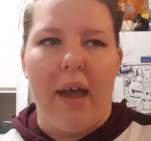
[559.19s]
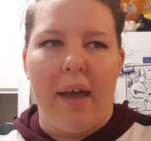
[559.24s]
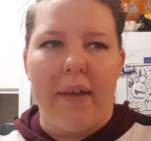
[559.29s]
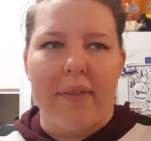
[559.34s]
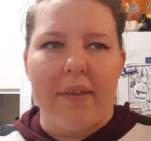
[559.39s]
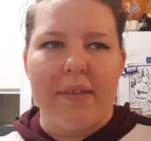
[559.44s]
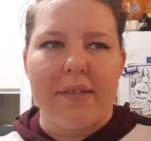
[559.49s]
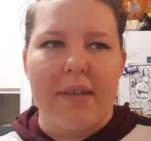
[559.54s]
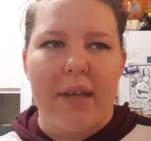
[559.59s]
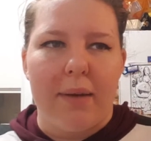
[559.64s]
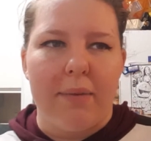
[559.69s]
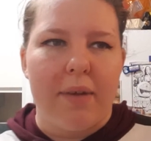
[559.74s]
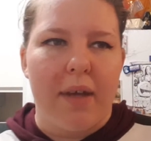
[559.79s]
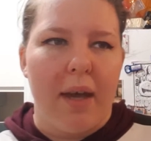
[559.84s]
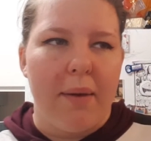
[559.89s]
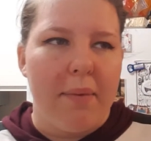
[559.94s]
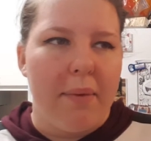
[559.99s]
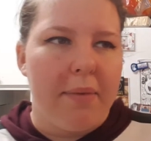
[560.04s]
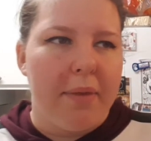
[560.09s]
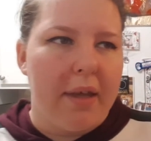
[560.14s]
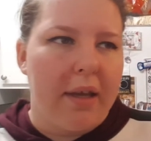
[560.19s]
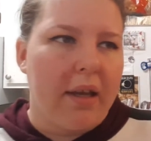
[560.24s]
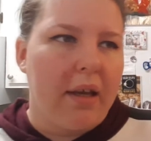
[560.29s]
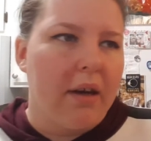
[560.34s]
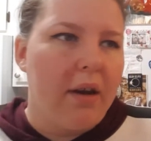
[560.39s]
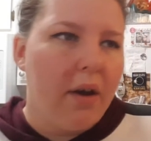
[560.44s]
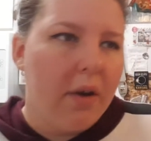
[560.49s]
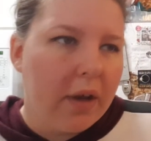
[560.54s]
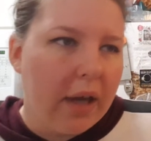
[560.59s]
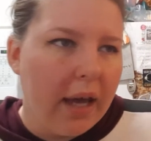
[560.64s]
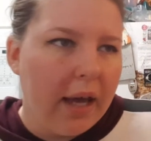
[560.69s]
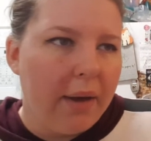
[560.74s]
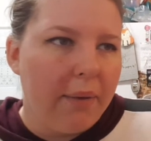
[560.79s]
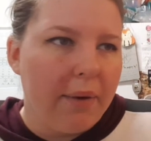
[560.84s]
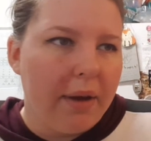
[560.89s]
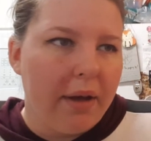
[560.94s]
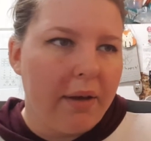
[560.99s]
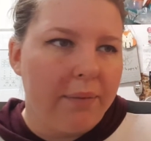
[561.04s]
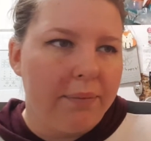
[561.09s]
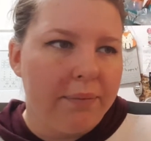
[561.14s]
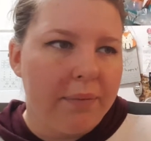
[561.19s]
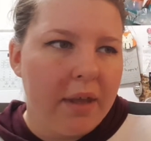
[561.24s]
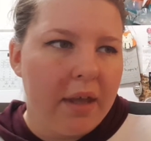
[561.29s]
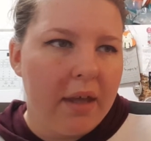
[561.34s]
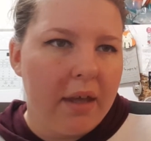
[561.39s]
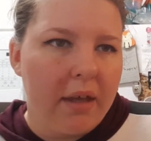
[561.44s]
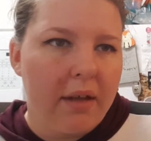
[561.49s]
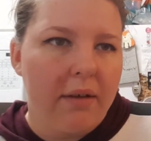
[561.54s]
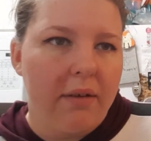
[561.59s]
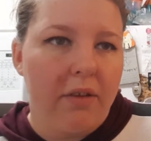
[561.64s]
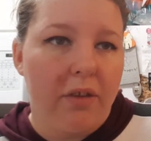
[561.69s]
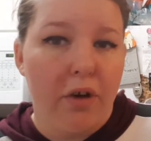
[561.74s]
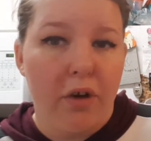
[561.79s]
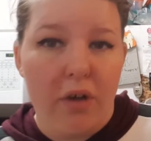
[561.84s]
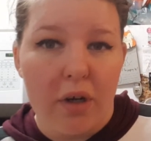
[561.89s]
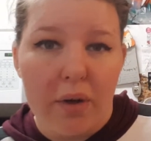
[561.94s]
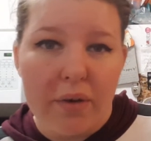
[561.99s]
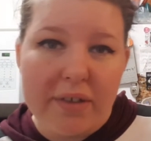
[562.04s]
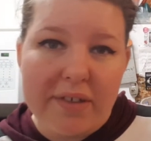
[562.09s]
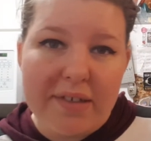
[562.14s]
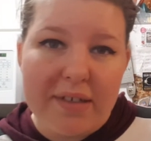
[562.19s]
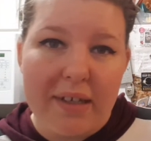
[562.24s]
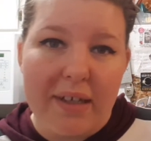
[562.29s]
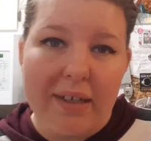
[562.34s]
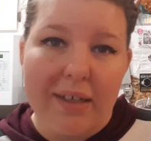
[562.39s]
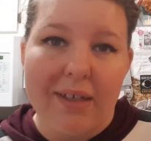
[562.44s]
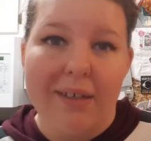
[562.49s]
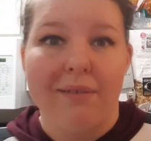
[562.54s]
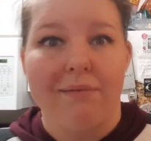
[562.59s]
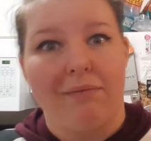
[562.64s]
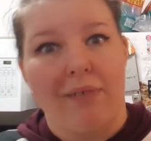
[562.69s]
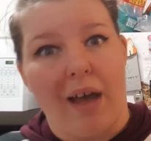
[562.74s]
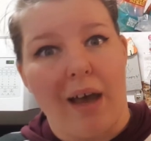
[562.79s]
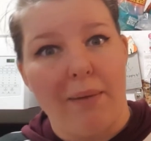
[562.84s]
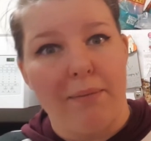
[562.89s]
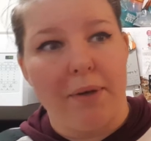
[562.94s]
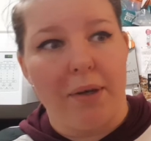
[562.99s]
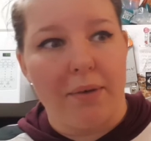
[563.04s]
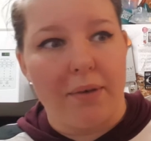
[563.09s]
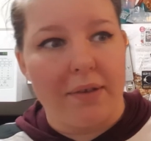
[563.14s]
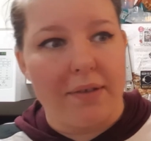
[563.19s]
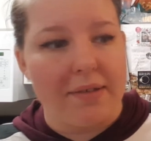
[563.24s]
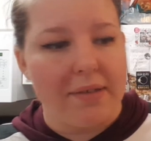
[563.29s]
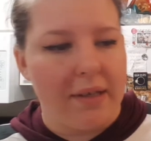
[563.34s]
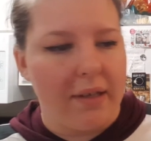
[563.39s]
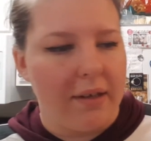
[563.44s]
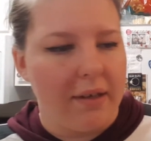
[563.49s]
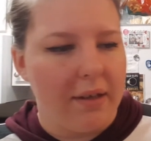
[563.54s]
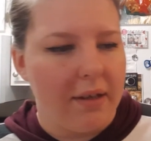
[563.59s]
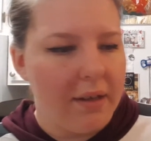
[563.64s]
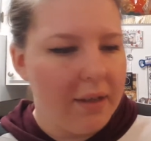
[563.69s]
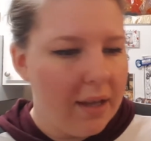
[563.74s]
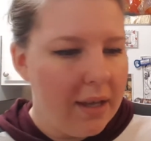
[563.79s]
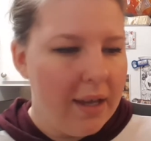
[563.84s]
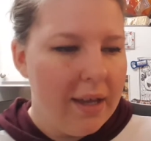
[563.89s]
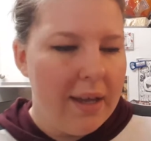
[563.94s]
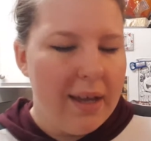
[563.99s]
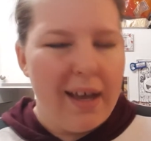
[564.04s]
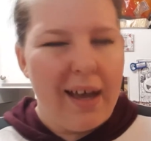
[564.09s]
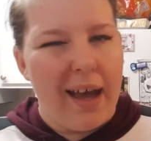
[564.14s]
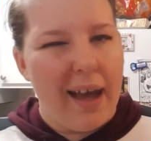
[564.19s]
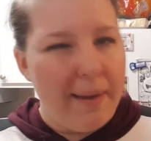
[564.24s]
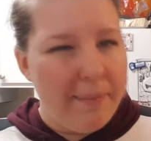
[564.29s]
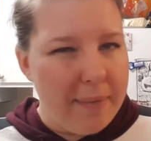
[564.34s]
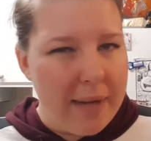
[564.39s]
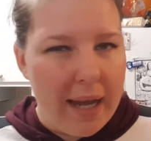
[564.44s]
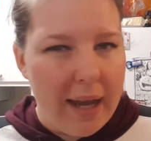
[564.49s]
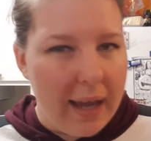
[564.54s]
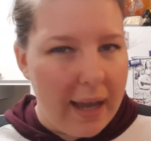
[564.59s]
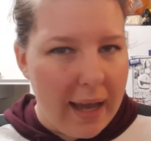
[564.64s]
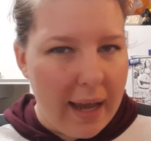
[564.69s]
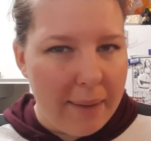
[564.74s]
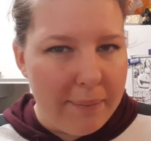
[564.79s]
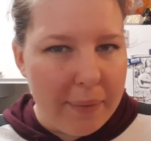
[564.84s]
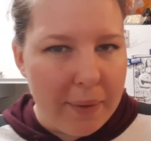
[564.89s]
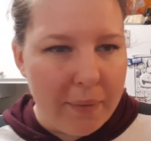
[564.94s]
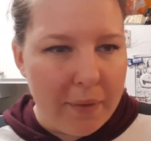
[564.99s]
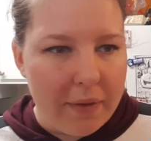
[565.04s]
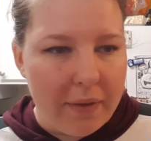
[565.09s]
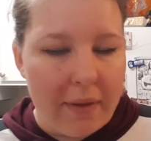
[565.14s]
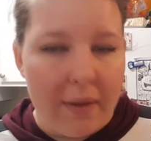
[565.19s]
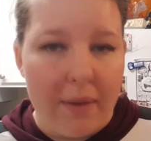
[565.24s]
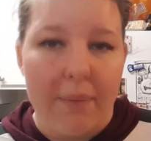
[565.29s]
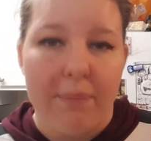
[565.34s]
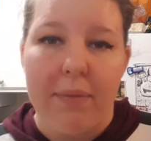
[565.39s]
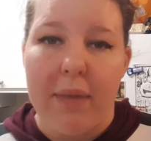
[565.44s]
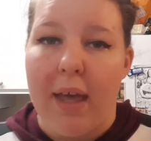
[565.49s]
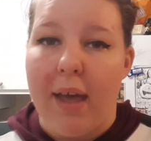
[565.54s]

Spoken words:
At the same time, I'm thinking, okay, well, they're noticing it, I'm noticing it, I'm not happy with it,